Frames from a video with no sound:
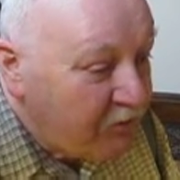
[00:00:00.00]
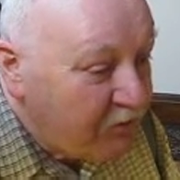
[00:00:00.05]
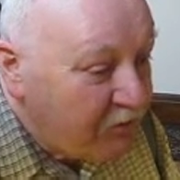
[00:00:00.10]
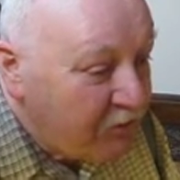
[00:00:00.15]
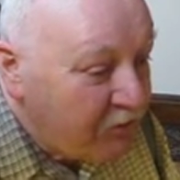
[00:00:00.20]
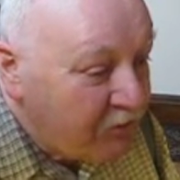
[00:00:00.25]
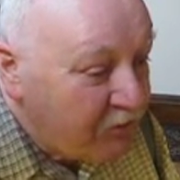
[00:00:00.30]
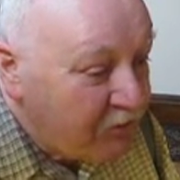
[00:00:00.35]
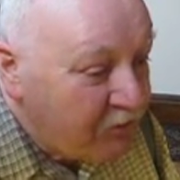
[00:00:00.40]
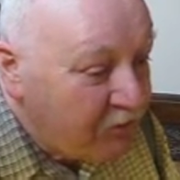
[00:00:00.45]

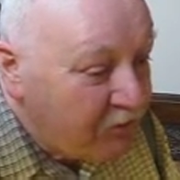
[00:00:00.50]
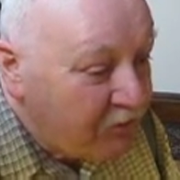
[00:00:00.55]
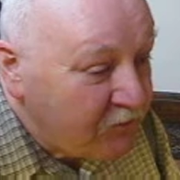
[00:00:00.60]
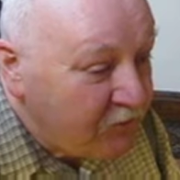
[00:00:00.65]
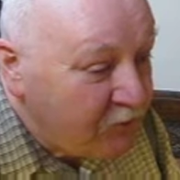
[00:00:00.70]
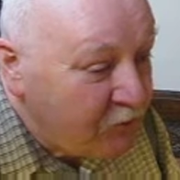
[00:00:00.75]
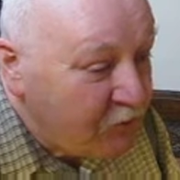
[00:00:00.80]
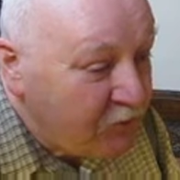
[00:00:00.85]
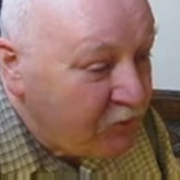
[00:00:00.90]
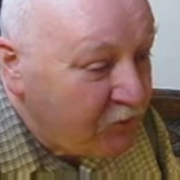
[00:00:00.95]
Church has
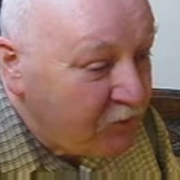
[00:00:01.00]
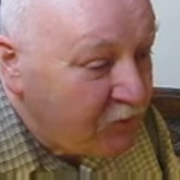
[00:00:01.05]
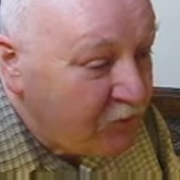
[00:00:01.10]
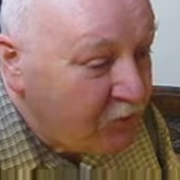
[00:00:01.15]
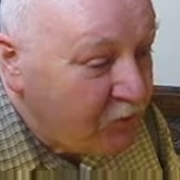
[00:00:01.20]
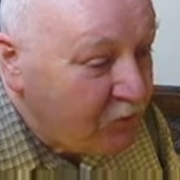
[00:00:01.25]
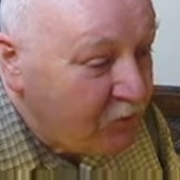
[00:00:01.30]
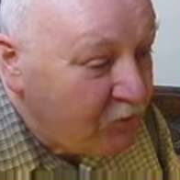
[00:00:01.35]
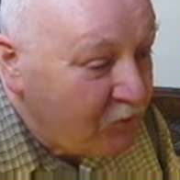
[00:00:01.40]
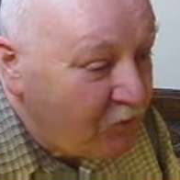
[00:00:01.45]
voted
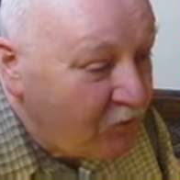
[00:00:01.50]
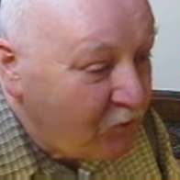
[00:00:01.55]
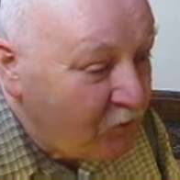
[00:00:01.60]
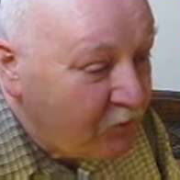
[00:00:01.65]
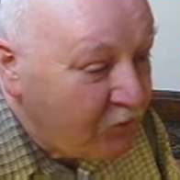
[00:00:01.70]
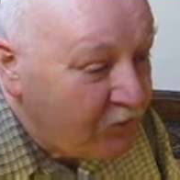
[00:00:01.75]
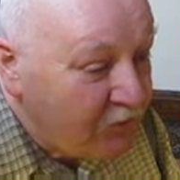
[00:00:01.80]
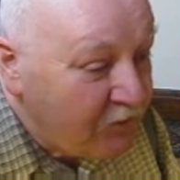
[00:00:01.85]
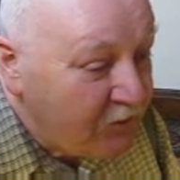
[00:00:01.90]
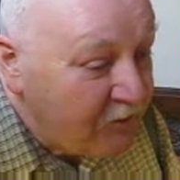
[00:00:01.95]
to
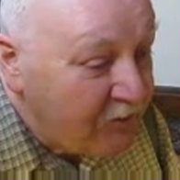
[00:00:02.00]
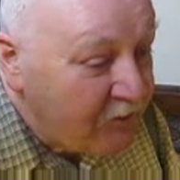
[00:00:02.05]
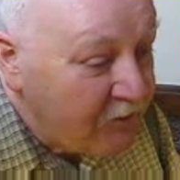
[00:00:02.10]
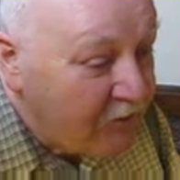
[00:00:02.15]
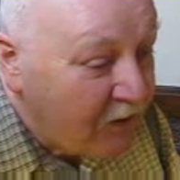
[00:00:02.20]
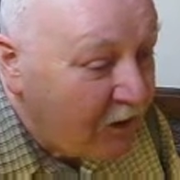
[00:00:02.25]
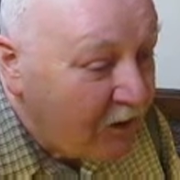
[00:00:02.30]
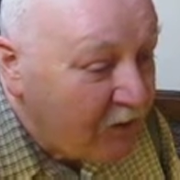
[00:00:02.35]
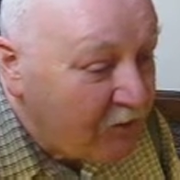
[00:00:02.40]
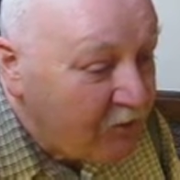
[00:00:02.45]
loosen its
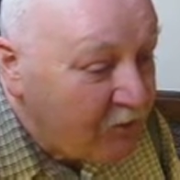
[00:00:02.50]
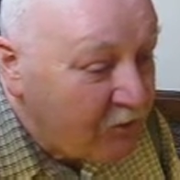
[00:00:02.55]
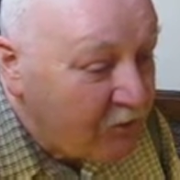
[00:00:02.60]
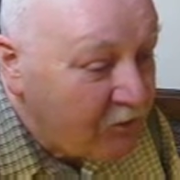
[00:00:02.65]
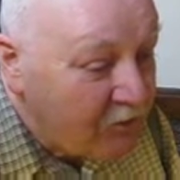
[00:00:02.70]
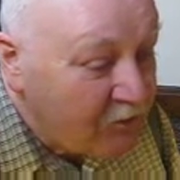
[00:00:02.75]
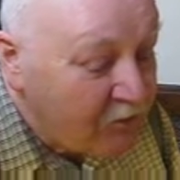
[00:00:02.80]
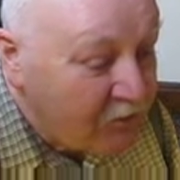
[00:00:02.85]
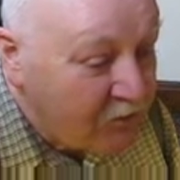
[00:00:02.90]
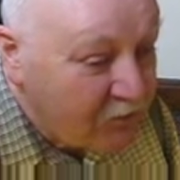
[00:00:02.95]
ties with
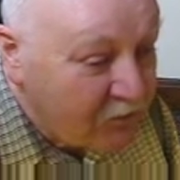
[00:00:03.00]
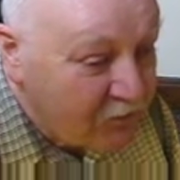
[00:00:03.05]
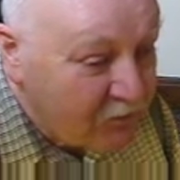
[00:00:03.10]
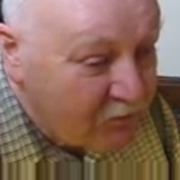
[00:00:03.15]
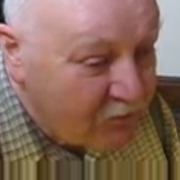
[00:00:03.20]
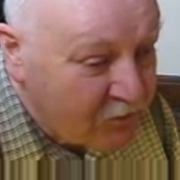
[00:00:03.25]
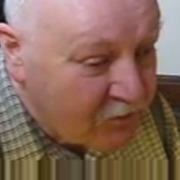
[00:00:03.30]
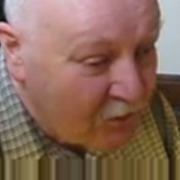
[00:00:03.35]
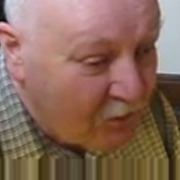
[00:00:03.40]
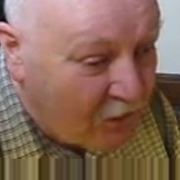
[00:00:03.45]
the Church of
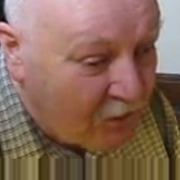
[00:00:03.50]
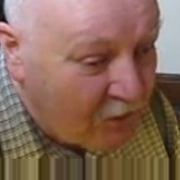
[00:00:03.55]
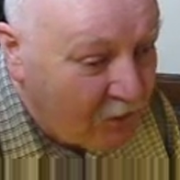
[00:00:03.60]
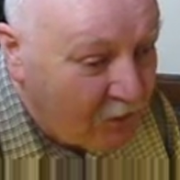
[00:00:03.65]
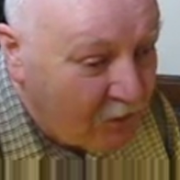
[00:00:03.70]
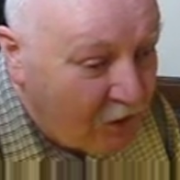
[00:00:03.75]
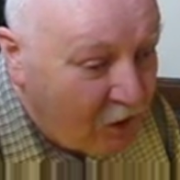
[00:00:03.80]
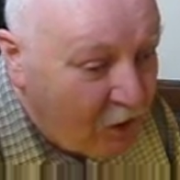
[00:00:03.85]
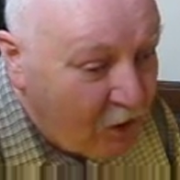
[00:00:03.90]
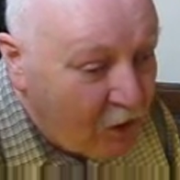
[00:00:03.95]
Scotland